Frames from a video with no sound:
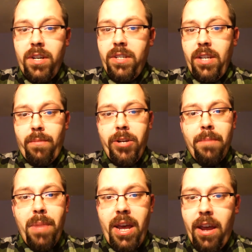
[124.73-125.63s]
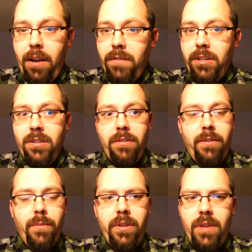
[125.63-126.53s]
subject by every
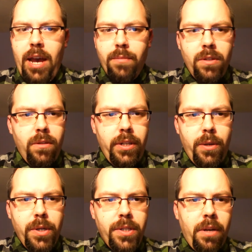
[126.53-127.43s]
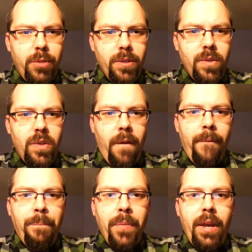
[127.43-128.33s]
student with absolutely no exceptions.
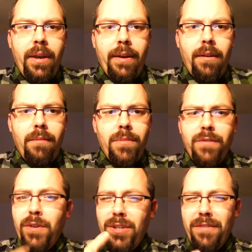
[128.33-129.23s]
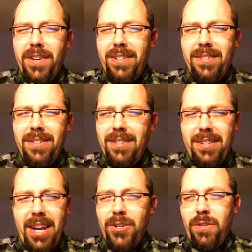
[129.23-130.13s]
Um, the first offense is
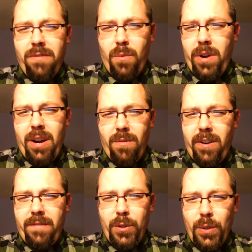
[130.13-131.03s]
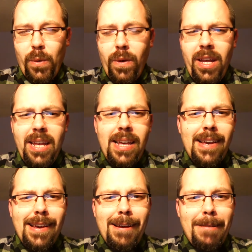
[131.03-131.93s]
detention for one hour after school.
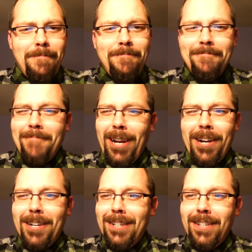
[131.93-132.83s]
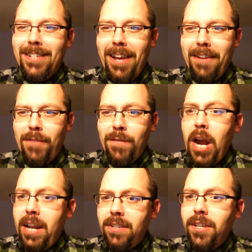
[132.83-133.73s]
Uh, I can honestly say I've never
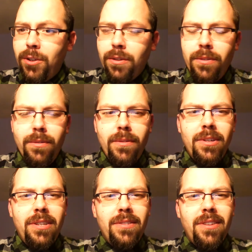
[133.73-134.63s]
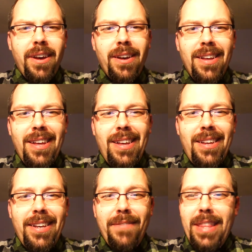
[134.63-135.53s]
had a teacher who has uh,
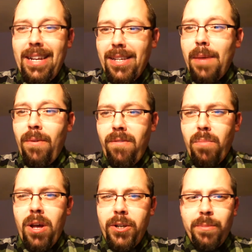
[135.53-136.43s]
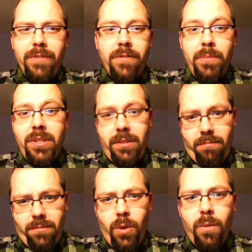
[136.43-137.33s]
given that type of a punishment for missing
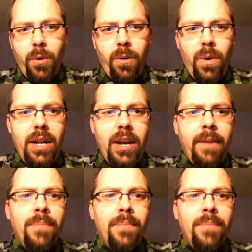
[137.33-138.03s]
homework one day.